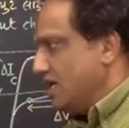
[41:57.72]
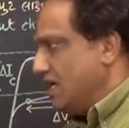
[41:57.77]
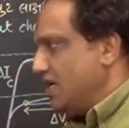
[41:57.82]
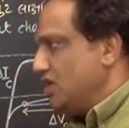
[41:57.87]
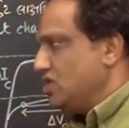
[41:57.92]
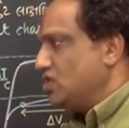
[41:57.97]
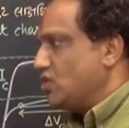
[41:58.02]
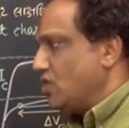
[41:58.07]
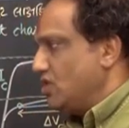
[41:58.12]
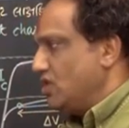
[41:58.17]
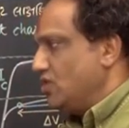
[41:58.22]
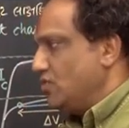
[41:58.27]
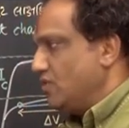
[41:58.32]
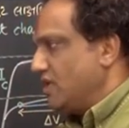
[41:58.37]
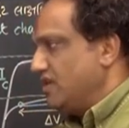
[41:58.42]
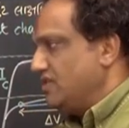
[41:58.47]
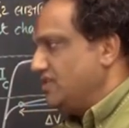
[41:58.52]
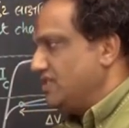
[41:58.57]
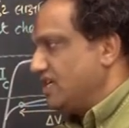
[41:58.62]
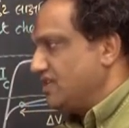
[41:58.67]
In short, you
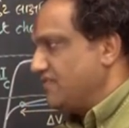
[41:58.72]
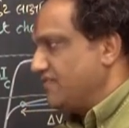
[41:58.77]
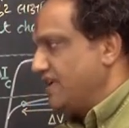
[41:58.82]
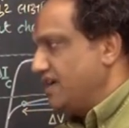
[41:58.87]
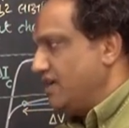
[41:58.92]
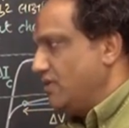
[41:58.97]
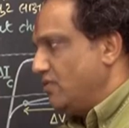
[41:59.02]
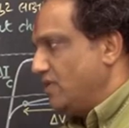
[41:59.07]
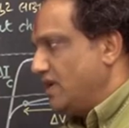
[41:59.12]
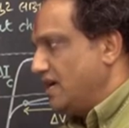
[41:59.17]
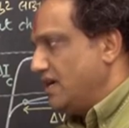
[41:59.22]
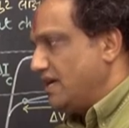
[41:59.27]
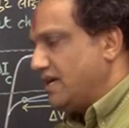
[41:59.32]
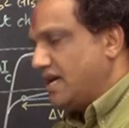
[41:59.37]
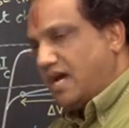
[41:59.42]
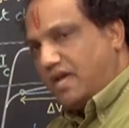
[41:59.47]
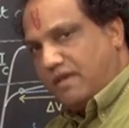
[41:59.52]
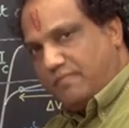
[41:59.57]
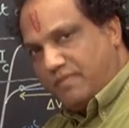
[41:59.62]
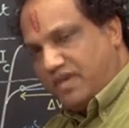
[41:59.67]
can just find out
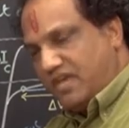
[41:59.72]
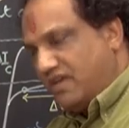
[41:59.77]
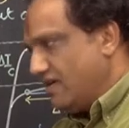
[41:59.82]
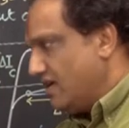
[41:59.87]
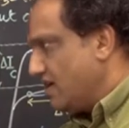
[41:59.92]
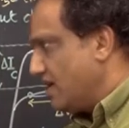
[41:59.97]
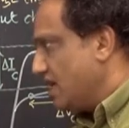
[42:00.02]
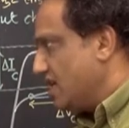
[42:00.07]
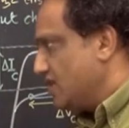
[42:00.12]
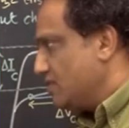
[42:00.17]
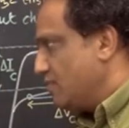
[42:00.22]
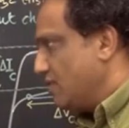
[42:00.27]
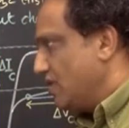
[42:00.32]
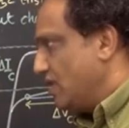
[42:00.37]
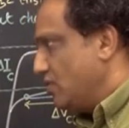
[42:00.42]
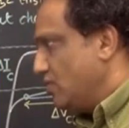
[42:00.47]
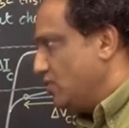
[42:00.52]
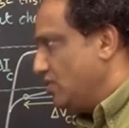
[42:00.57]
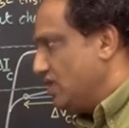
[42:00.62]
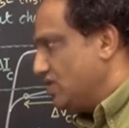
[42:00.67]
delta IB
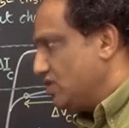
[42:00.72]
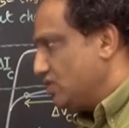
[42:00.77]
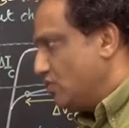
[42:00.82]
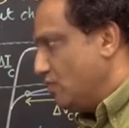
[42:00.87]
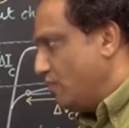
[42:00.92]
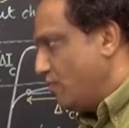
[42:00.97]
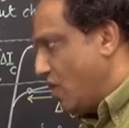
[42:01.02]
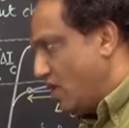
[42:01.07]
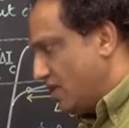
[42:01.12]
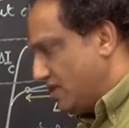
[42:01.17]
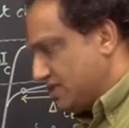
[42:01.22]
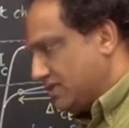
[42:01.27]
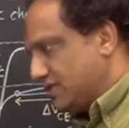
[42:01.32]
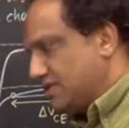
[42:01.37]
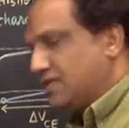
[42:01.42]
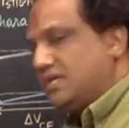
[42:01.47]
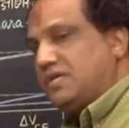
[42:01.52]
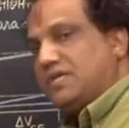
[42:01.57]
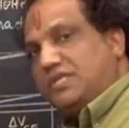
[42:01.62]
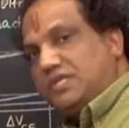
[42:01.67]
corresponding to these 2
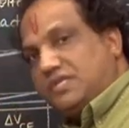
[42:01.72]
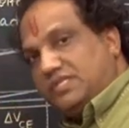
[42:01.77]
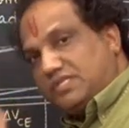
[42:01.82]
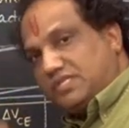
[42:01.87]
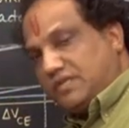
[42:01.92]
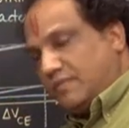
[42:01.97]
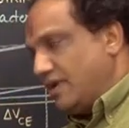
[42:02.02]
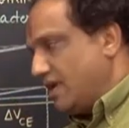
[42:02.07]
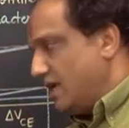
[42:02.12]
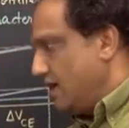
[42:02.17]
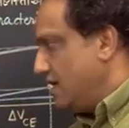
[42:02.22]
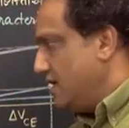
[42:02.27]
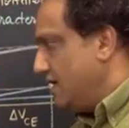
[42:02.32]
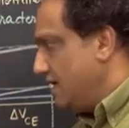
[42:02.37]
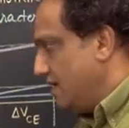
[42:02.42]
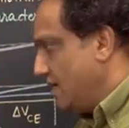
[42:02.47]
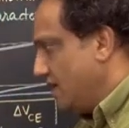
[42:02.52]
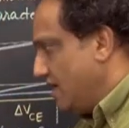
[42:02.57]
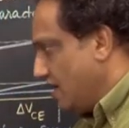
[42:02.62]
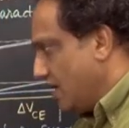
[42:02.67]
points.
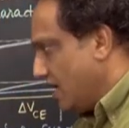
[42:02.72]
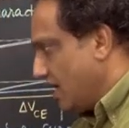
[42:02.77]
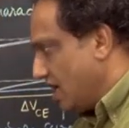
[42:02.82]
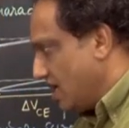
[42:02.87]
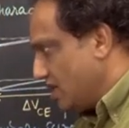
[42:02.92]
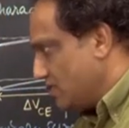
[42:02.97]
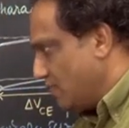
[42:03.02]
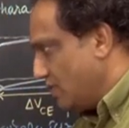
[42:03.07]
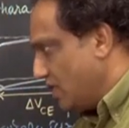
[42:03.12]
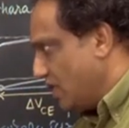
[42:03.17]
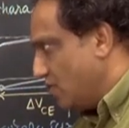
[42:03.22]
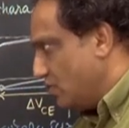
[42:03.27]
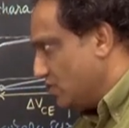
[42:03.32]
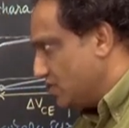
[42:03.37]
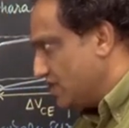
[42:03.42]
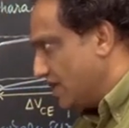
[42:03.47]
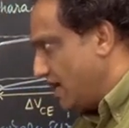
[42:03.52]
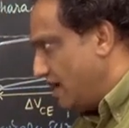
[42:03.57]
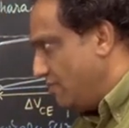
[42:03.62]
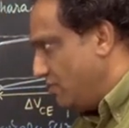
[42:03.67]
Similarly, corresponding to
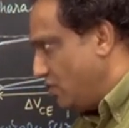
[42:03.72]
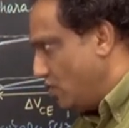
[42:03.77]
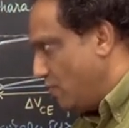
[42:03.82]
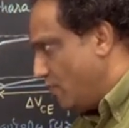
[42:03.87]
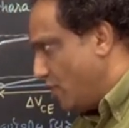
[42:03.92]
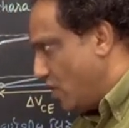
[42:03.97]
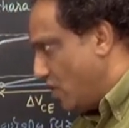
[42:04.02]
same 2